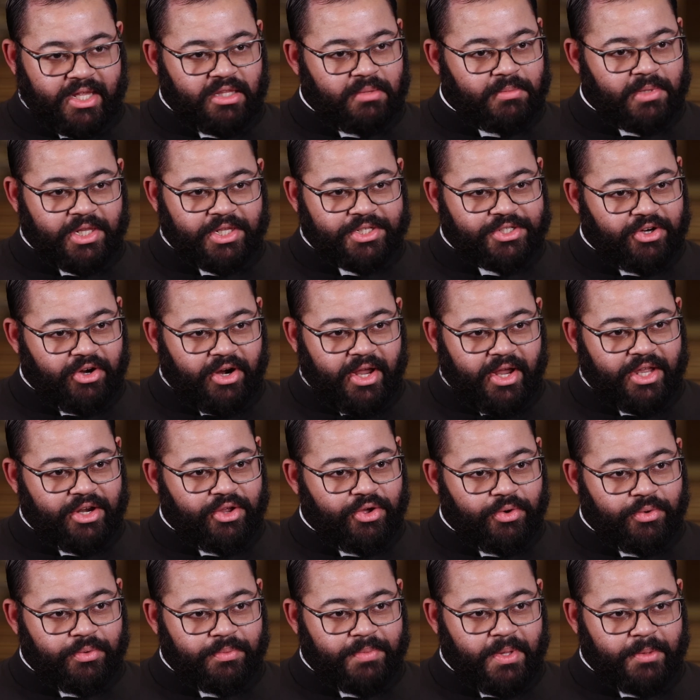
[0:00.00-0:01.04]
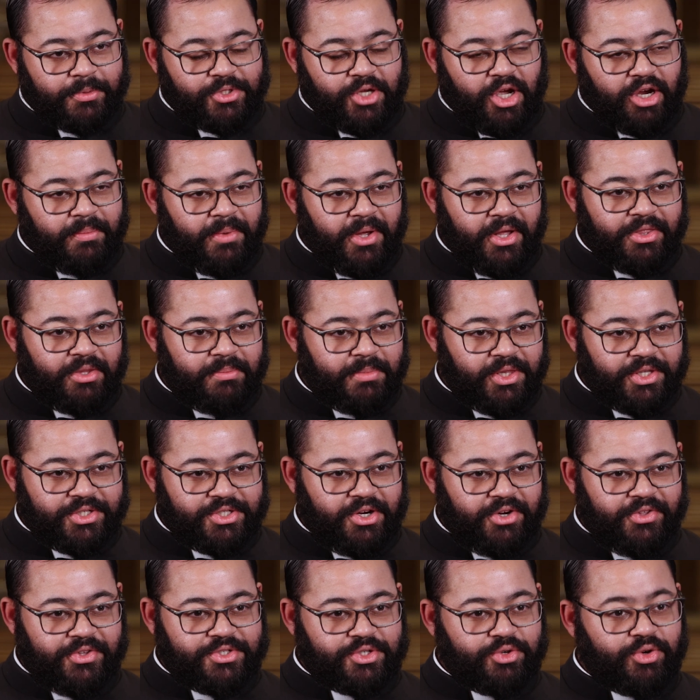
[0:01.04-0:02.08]
of like in the military, I know people talk about in the
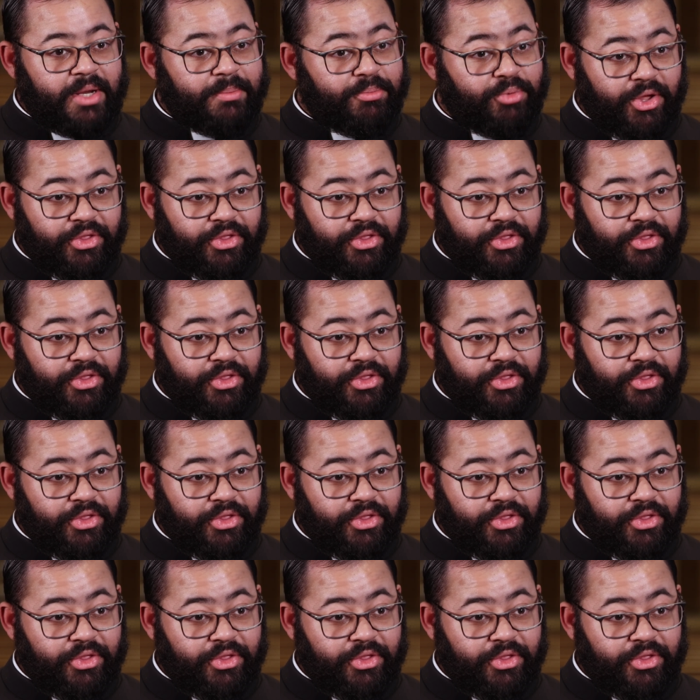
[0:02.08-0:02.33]
military, there's a great